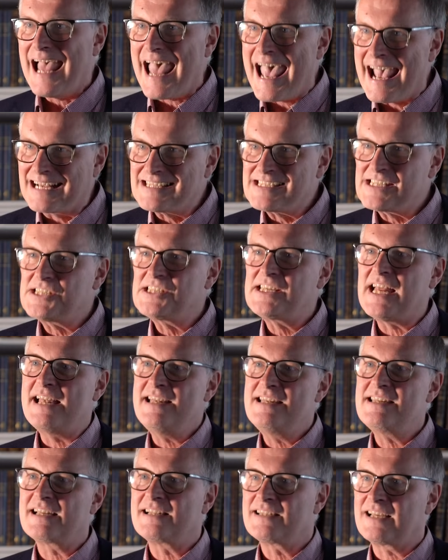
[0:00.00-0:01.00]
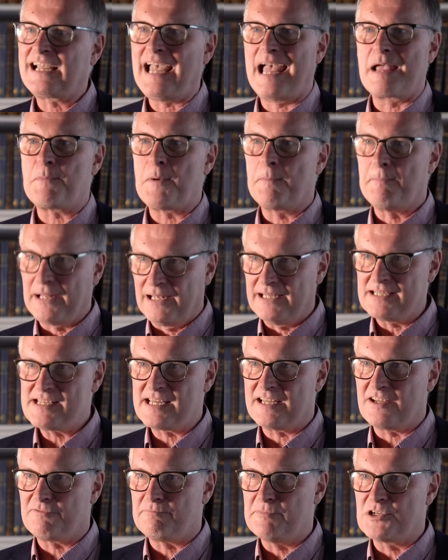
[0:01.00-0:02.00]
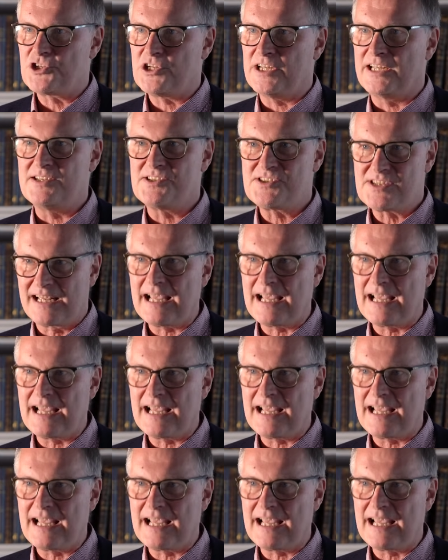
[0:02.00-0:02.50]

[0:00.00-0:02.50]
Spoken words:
extending the capability of machines